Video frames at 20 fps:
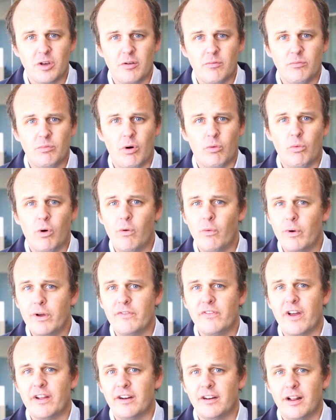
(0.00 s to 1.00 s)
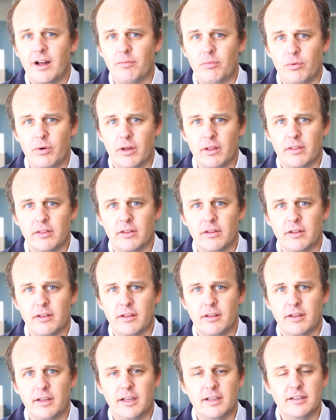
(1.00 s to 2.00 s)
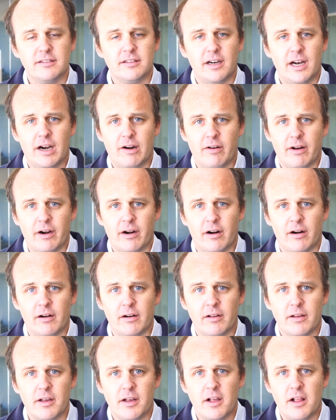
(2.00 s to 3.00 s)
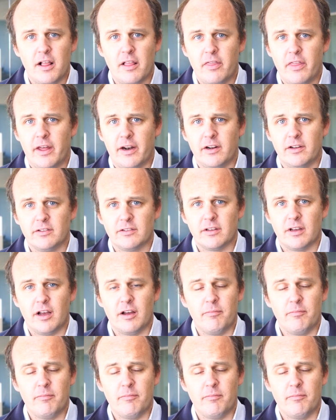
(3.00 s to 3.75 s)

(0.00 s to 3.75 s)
But what we've ended up with is an aerator that is a